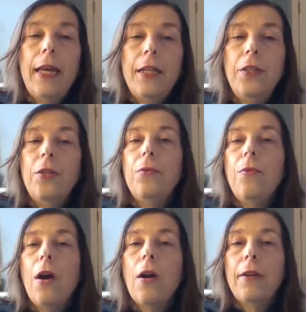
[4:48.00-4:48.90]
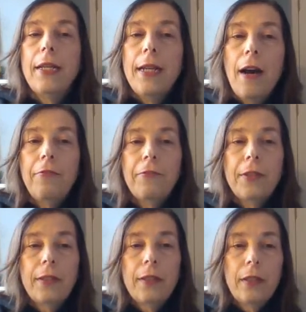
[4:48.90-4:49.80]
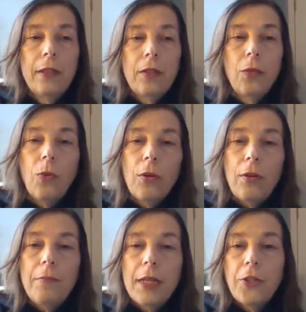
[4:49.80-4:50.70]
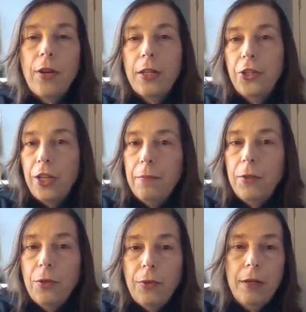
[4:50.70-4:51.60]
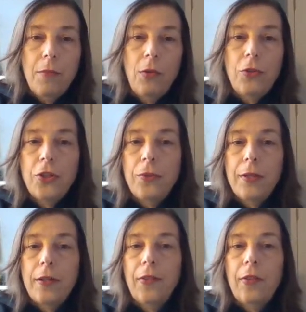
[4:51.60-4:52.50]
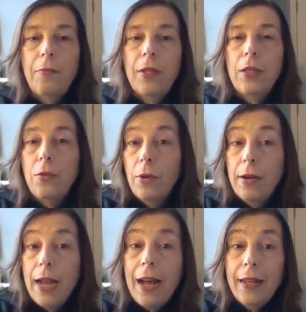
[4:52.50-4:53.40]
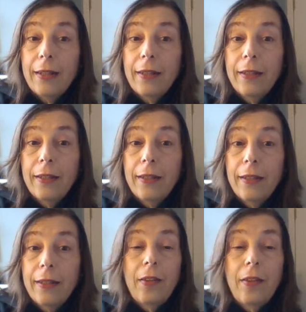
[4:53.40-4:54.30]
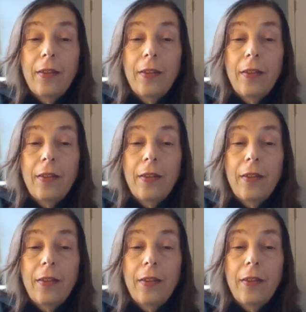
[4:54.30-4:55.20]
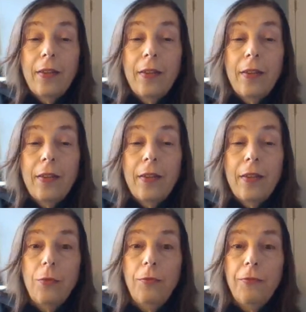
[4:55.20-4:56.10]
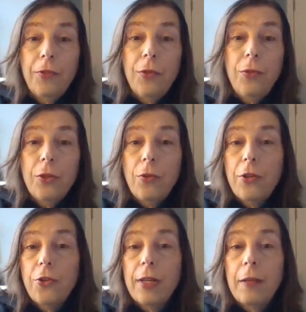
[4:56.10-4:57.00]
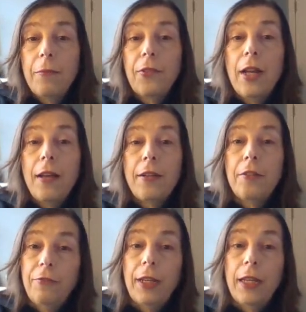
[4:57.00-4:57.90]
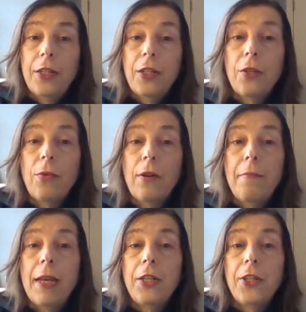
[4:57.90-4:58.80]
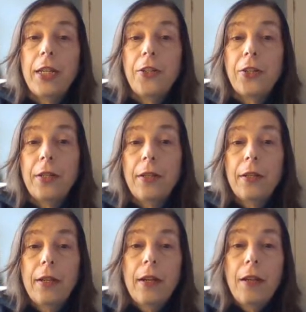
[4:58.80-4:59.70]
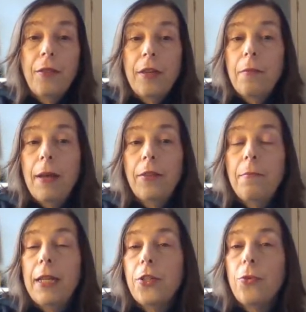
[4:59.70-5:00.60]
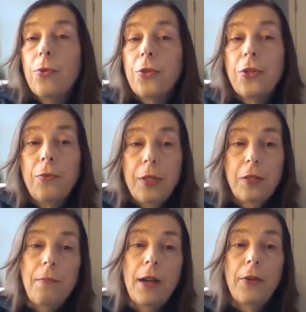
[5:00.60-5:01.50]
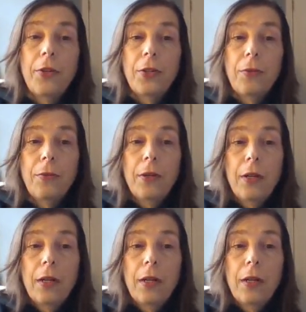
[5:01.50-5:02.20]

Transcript: and you are enough. The world may try to shape you and mold you into something you are not. Surround yourself with people who will fuel your dreams, not deflate your imagination. Think about the mentors who inspired you.